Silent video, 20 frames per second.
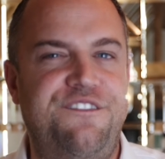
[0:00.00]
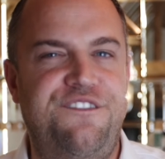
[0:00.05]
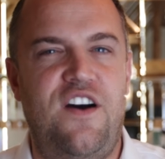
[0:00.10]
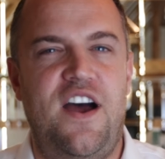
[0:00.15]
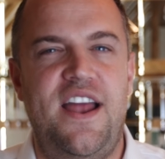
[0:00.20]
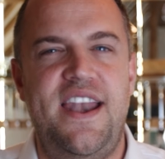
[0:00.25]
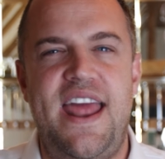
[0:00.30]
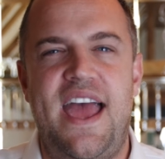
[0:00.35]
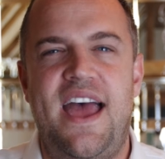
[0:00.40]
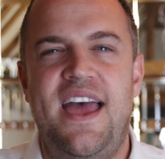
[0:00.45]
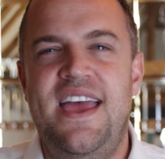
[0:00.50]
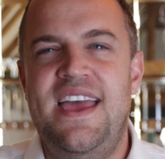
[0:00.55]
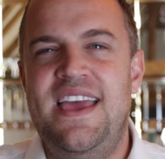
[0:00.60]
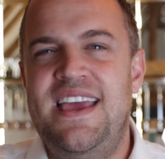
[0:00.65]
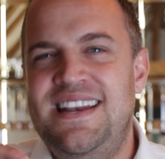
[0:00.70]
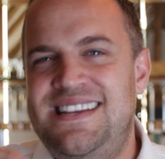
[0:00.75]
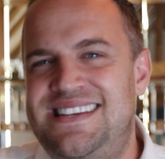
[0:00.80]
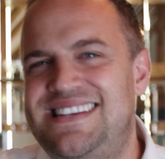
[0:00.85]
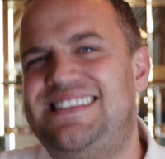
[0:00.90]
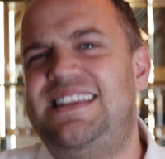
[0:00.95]
find out
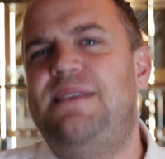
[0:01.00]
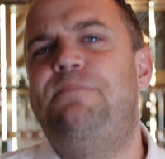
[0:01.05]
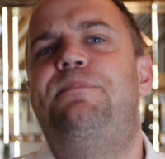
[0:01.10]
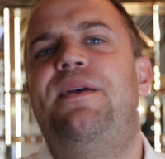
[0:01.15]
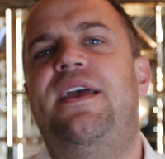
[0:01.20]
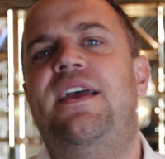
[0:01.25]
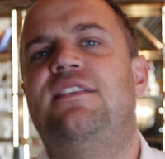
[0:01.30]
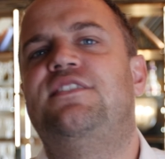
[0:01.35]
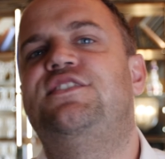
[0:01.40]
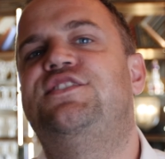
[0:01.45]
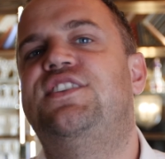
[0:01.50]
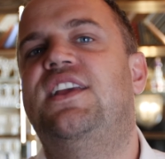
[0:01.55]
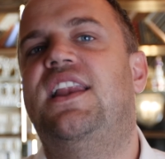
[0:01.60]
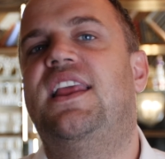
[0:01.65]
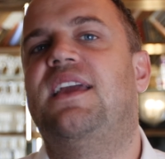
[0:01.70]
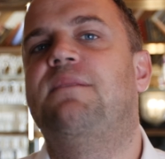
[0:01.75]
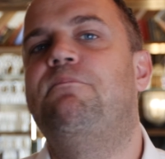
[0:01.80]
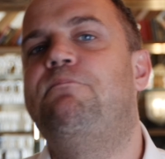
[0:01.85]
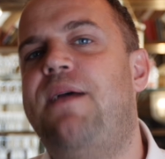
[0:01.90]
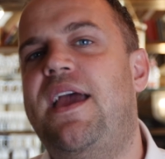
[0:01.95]
just in pounds,
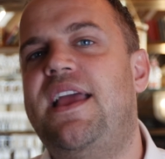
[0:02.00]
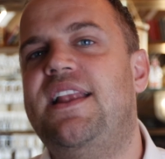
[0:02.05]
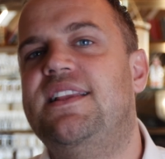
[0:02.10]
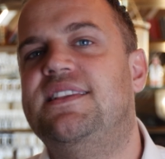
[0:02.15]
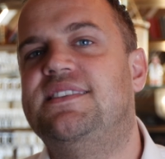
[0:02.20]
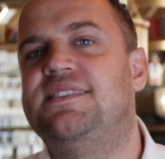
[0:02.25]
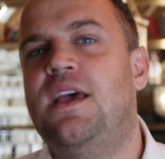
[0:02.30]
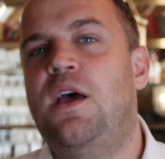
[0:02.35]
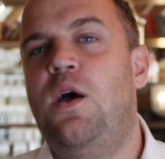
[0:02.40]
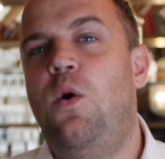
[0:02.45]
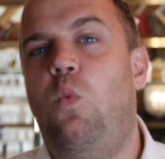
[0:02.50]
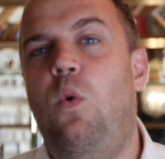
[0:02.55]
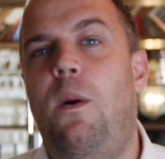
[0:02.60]
shilling and pence,